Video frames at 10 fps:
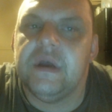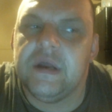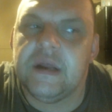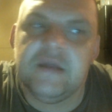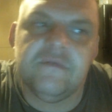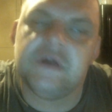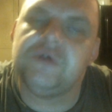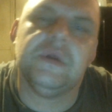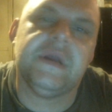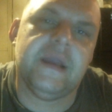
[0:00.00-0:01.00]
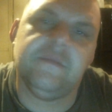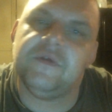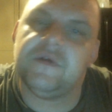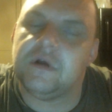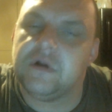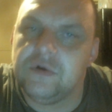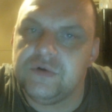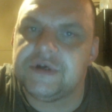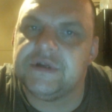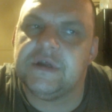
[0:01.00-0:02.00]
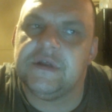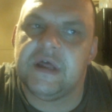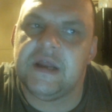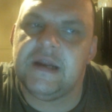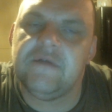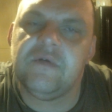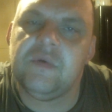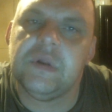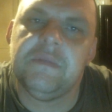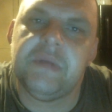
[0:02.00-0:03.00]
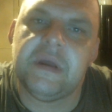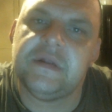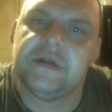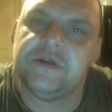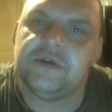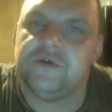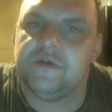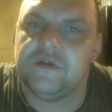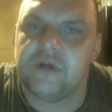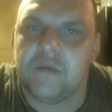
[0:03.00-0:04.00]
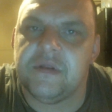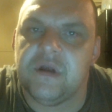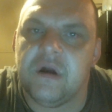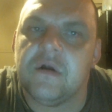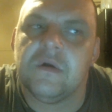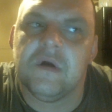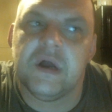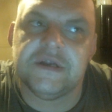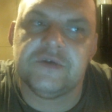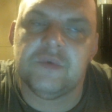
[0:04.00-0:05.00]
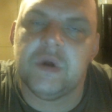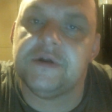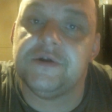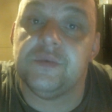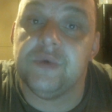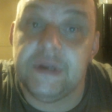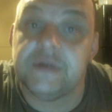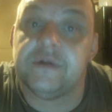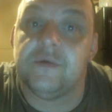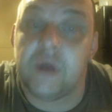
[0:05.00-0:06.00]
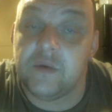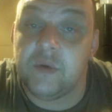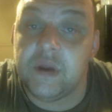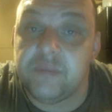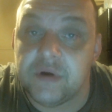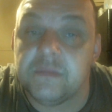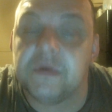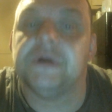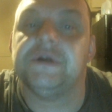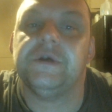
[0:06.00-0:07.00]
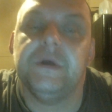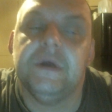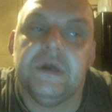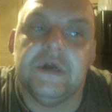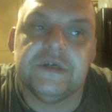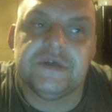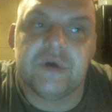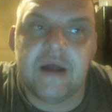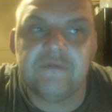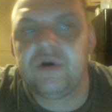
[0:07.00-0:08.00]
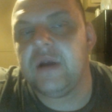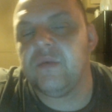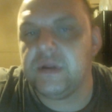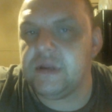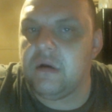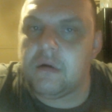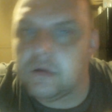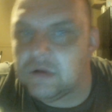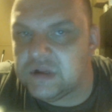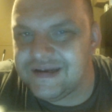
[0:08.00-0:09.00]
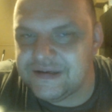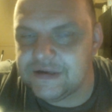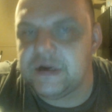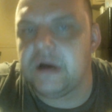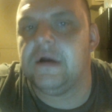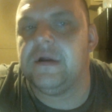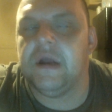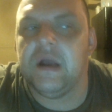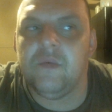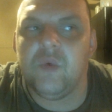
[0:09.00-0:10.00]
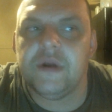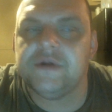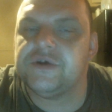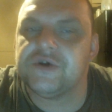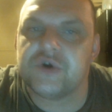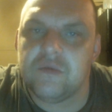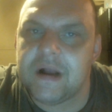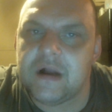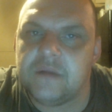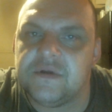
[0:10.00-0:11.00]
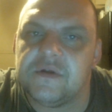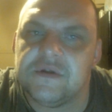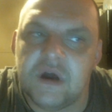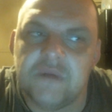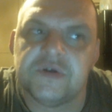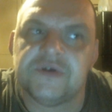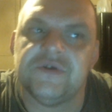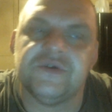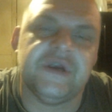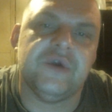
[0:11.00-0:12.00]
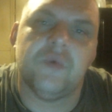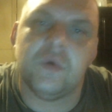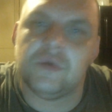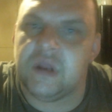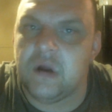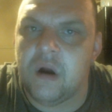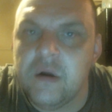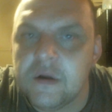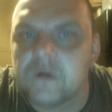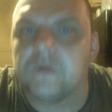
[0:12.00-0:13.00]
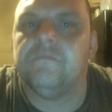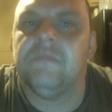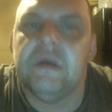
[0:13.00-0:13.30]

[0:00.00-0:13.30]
And I eventually came to the conclusion that I never really paid attention to the top of the article. I just wanted to read it right away, pretty much. So after I read the article in its entirety, I wanted to scroll back up to the top just to see who wrote the article.